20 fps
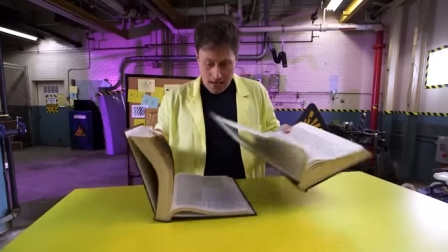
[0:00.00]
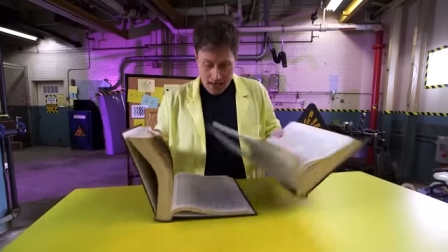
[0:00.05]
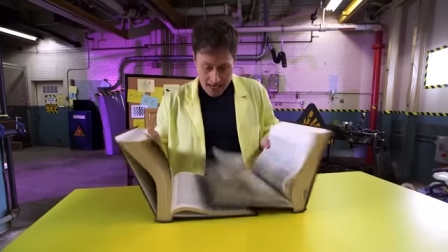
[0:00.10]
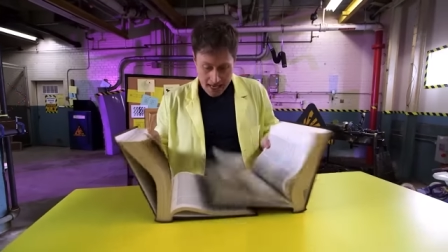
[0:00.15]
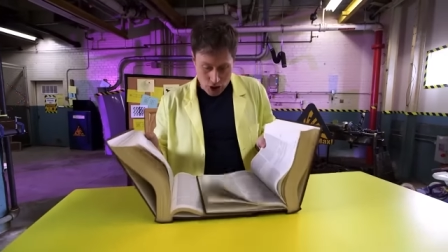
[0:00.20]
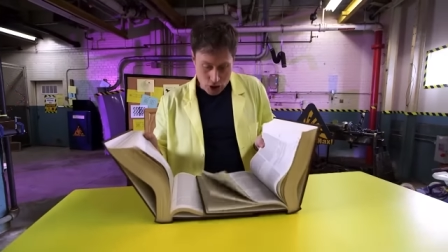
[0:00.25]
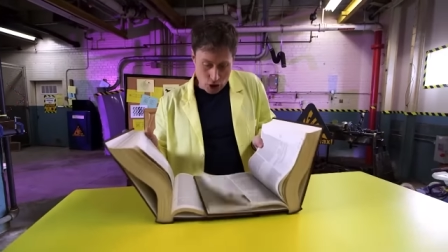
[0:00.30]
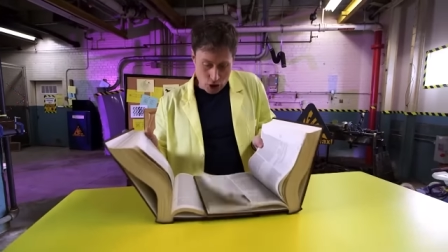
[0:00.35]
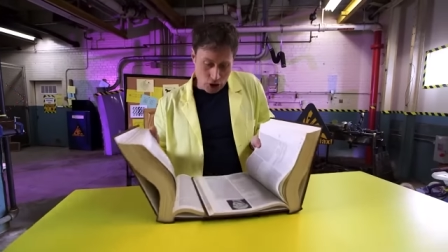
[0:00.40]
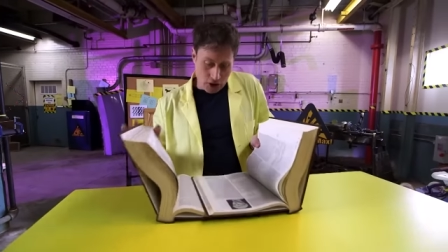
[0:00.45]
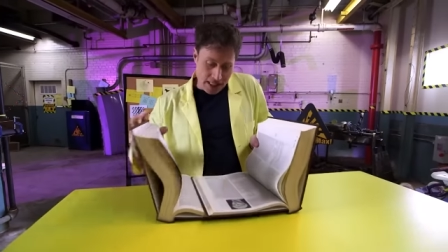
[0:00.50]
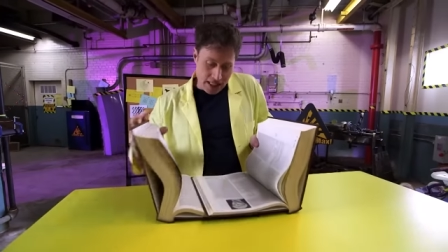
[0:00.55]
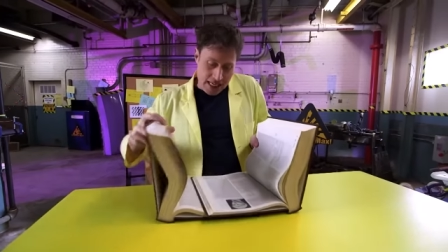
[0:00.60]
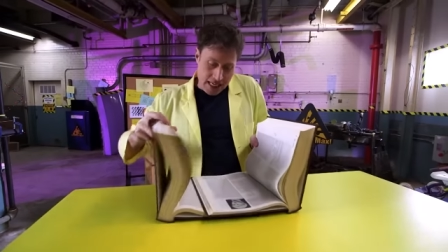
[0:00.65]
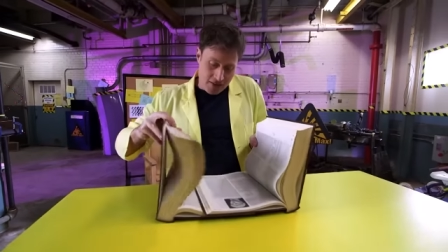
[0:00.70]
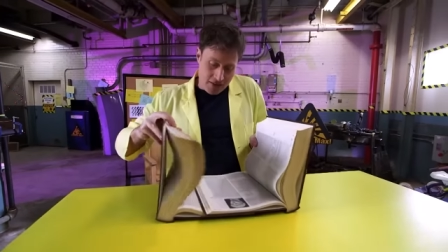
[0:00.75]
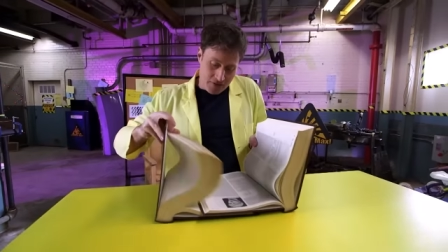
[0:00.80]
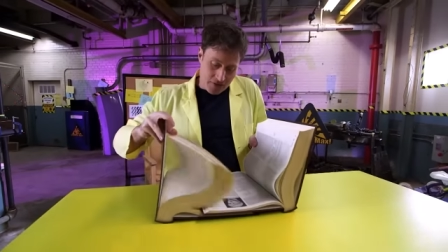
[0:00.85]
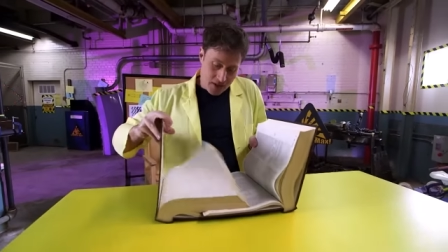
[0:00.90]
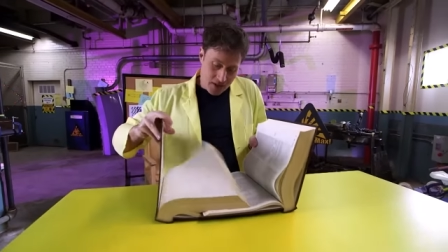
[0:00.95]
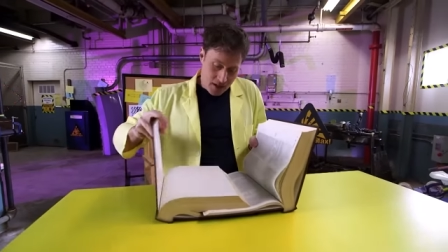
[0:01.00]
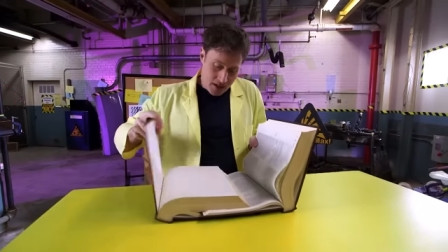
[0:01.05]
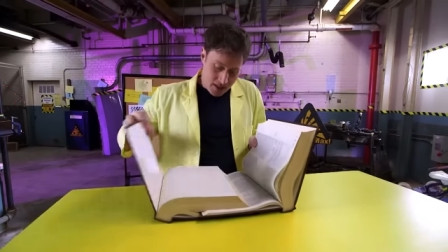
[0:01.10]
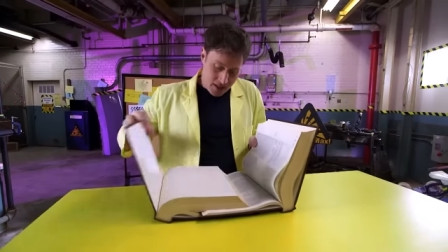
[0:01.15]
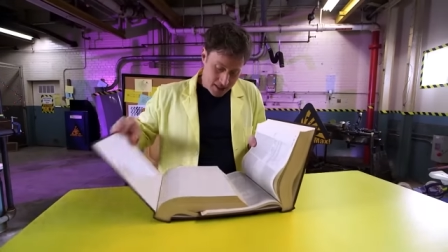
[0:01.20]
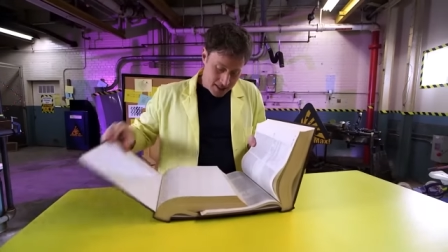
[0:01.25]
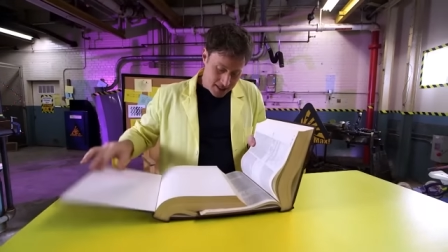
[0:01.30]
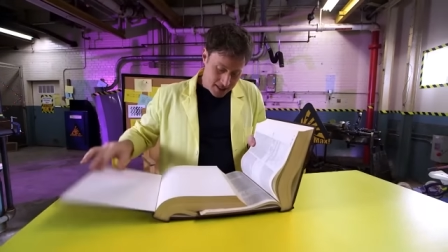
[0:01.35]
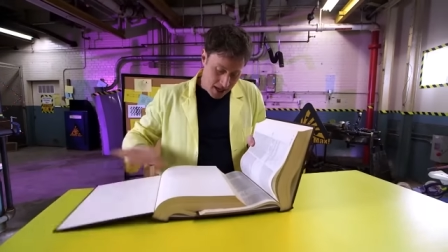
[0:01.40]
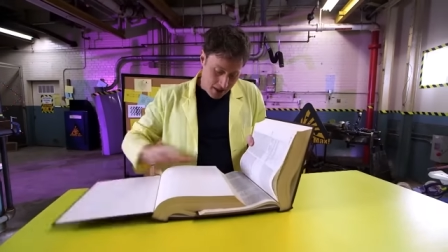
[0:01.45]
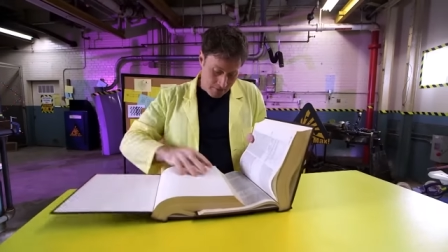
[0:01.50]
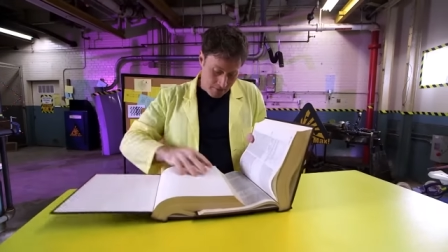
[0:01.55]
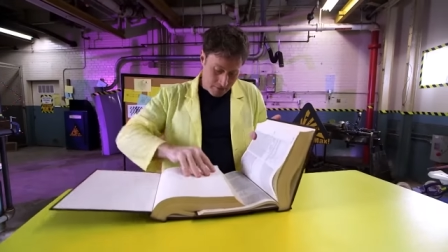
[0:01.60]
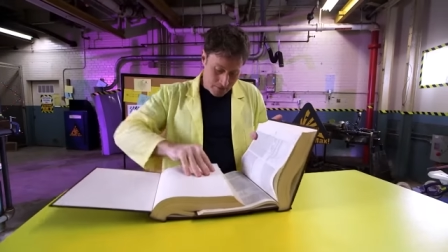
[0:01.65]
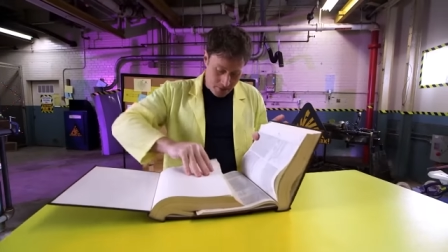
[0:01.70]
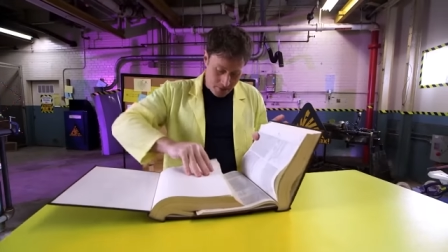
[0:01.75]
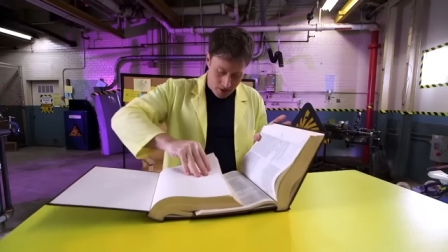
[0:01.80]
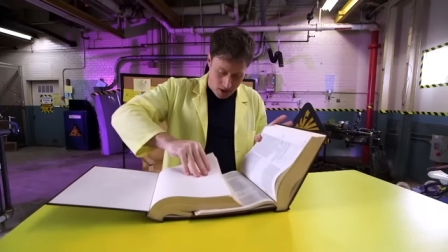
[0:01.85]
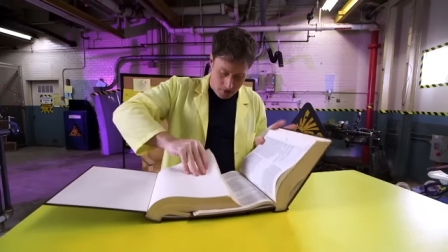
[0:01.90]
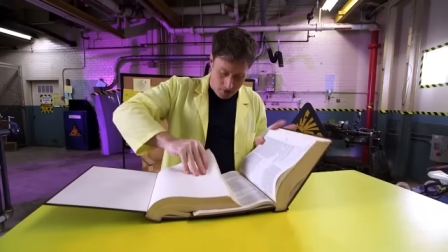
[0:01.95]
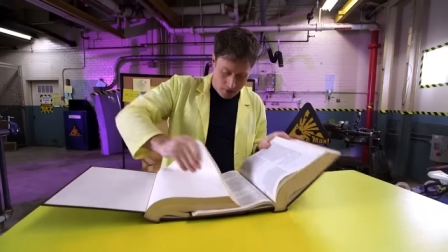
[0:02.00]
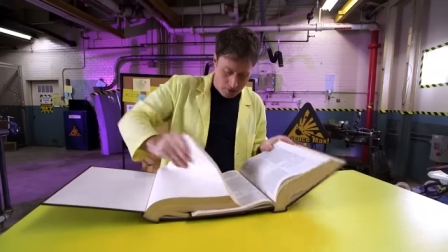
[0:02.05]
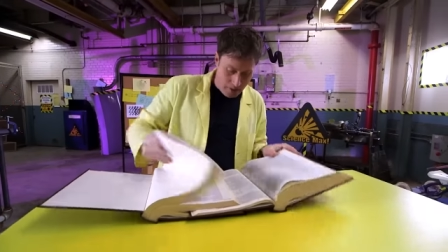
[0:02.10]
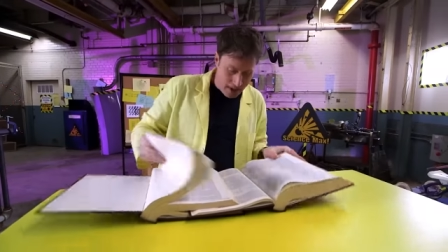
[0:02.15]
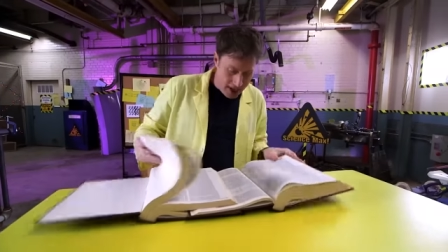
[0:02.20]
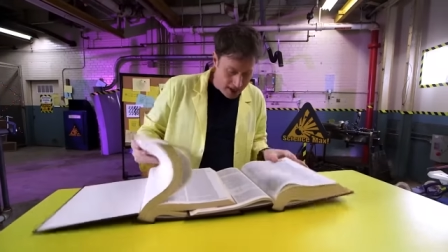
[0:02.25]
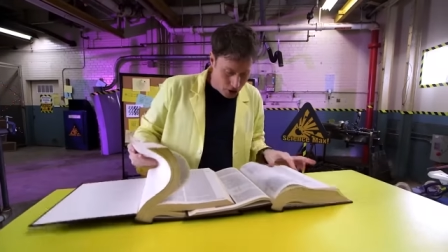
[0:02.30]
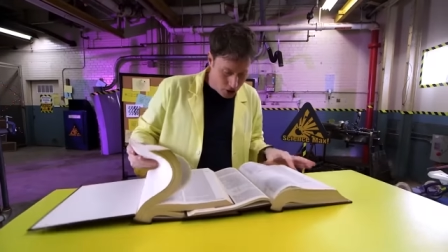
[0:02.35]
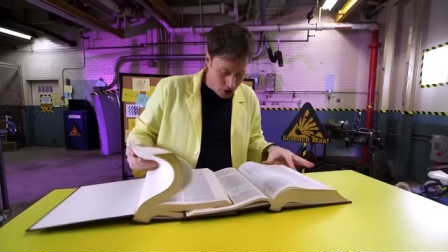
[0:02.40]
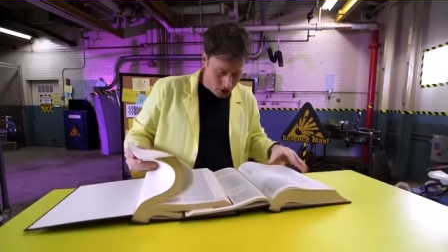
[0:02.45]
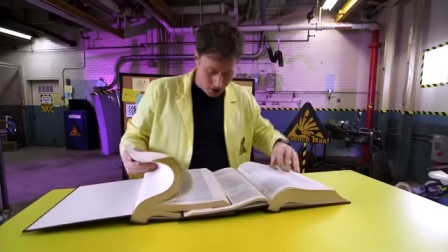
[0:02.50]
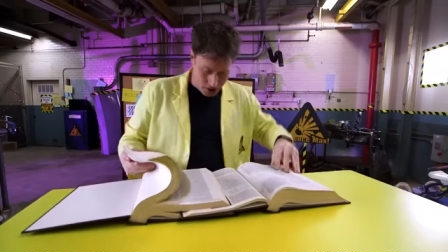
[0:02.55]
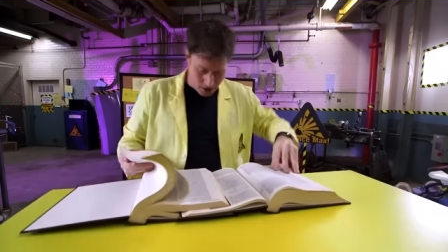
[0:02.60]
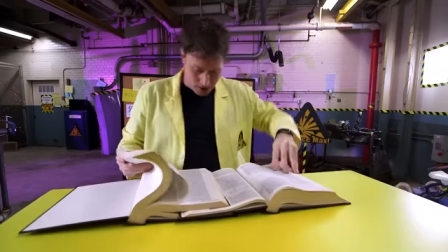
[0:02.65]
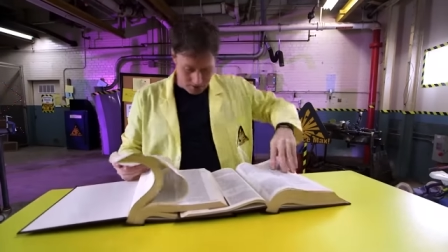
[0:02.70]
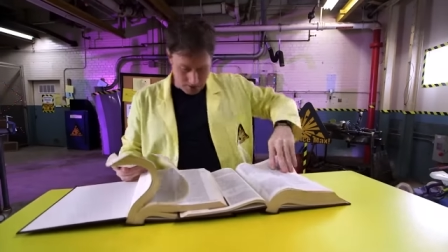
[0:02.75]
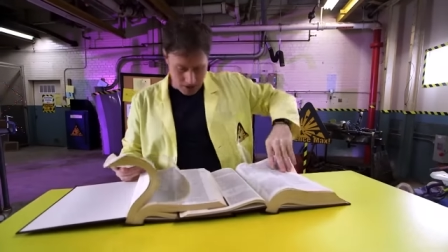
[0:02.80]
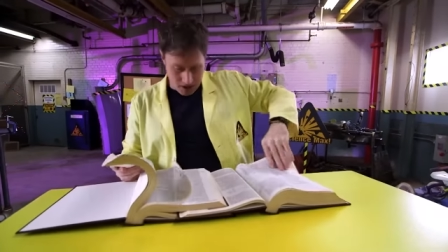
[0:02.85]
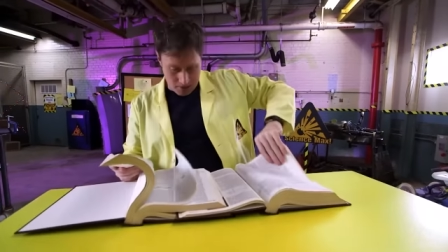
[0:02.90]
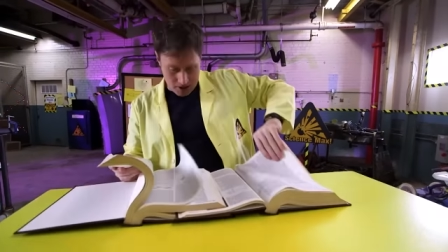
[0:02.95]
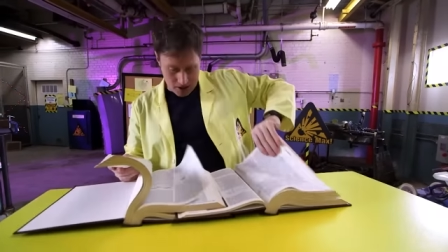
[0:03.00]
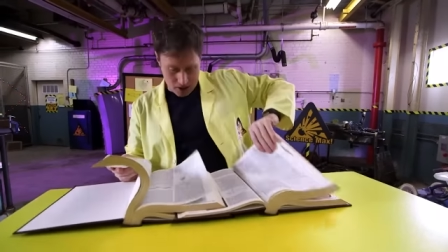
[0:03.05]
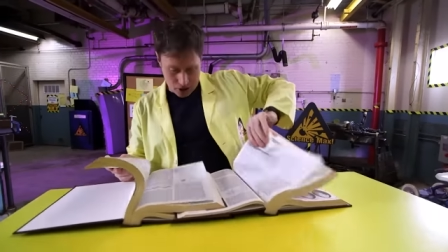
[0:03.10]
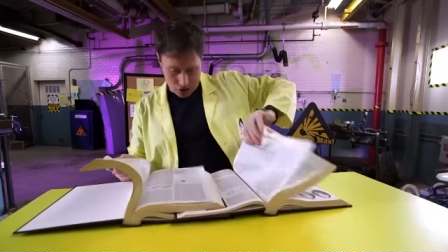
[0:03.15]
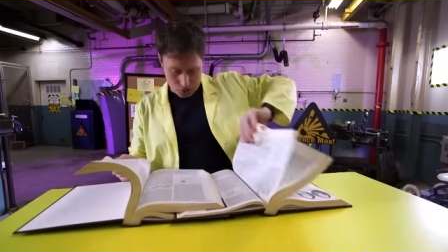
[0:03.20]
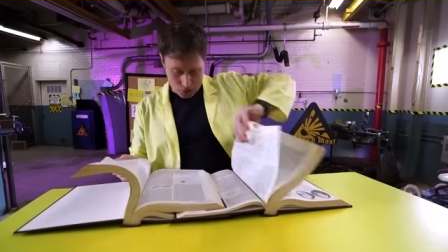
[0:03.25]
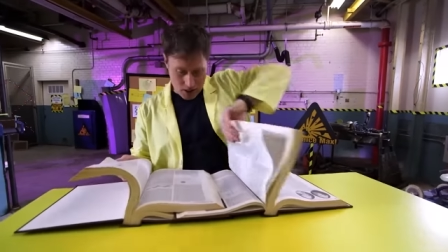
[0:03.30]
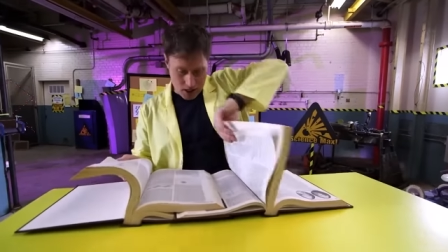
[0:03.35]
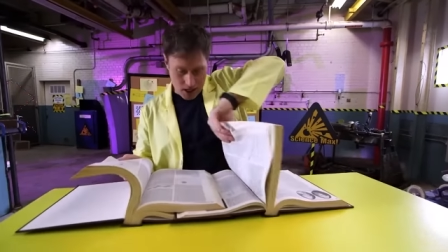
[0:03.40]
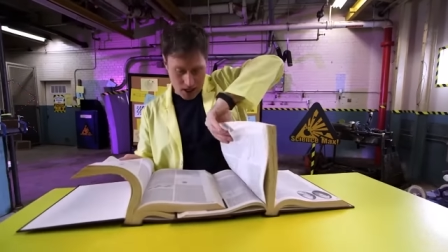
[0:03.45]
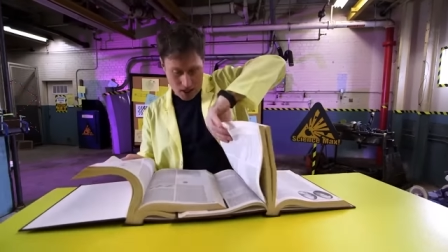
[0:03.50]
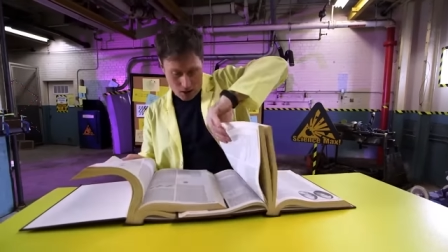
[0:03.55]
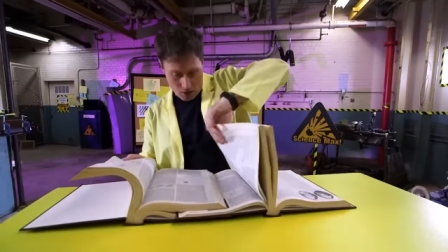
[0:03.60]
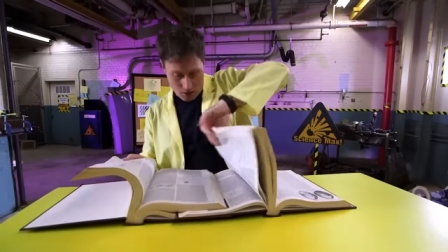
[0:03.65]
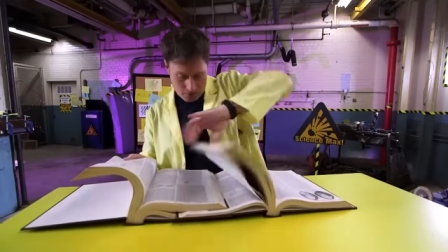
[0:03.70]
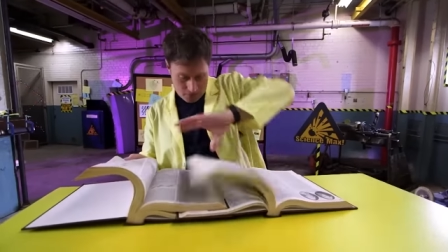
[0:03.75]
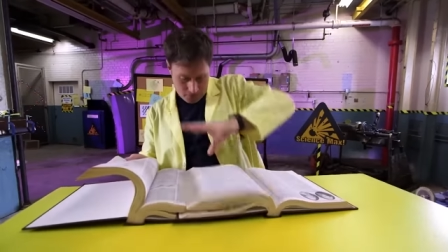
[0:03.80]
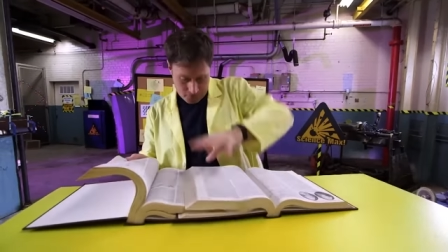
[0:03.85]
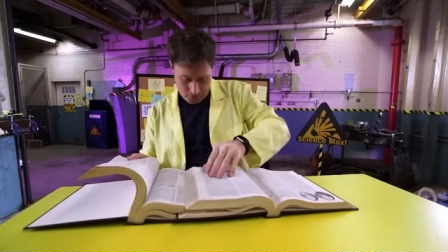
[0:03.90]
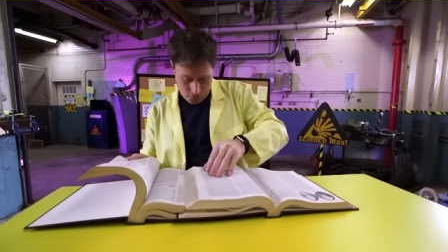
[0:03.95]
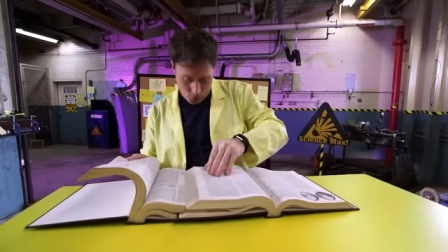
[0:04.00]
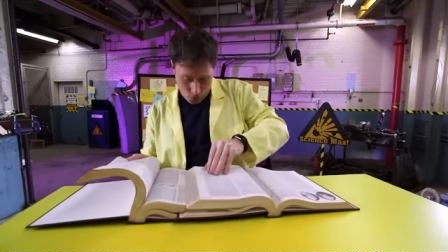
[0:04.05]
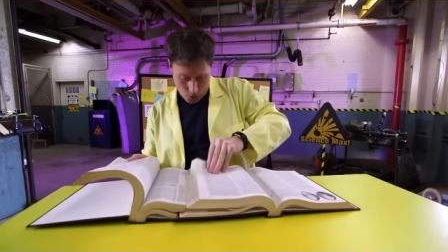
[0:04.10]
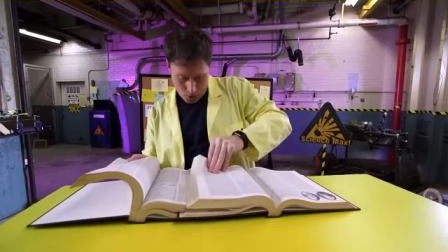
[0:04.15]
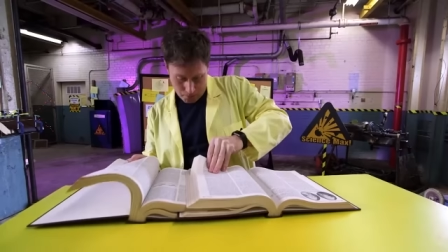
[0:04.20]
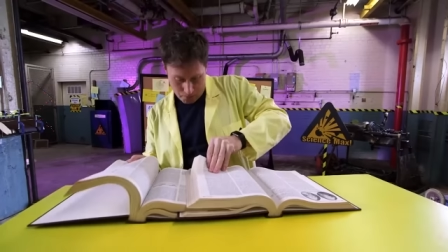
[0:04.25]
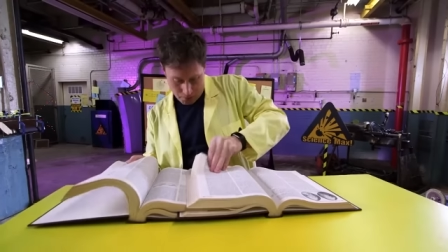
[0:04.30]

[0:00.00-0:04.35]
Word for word: interleave some of the pages, maybe 3 or 4